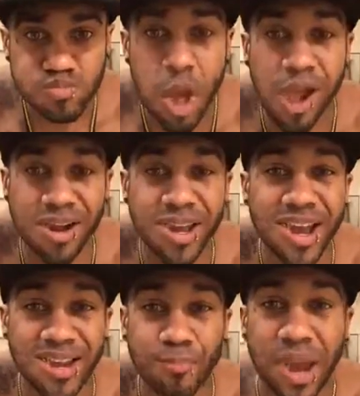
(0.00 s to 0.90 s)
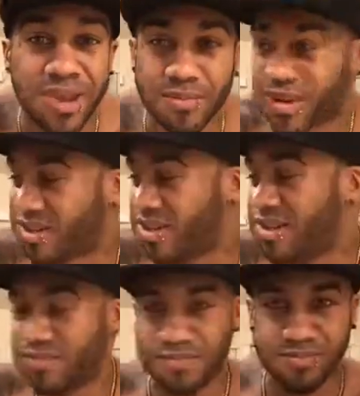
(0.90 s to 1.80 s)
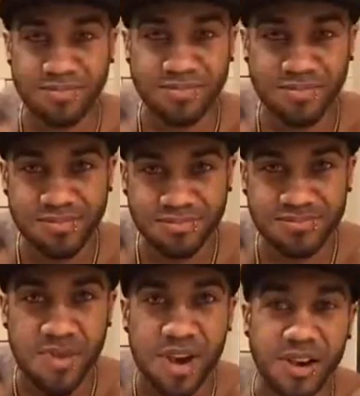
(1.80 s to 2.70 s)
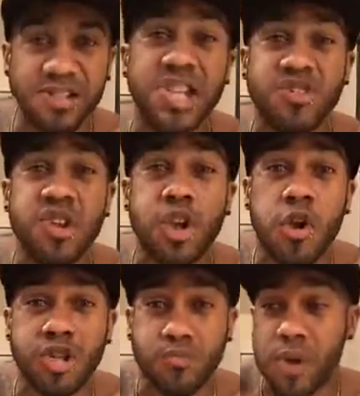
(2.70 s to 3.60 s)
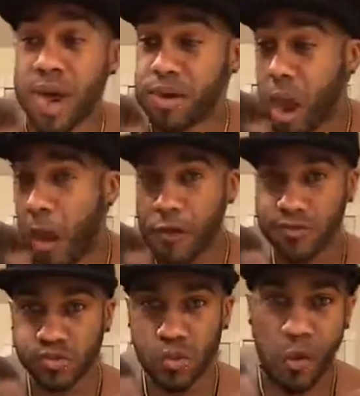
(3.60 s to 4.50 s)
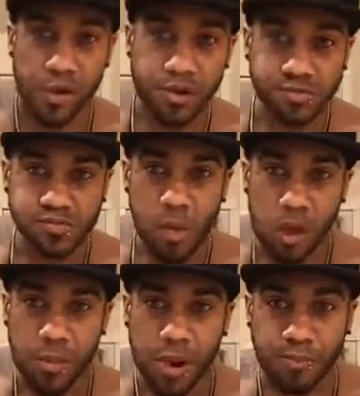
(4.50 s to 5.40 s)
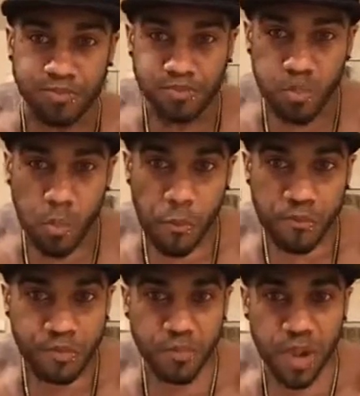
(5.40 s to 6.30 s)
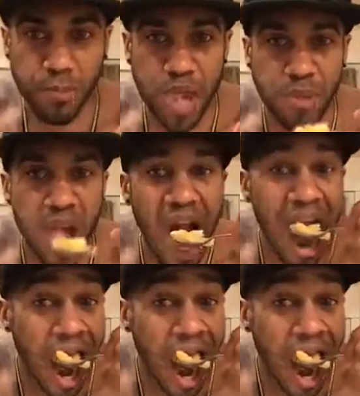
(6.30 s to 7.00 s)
Yeah, and Bane, because he's right here. It says strength, courage, and pride. Hold on. Big baby.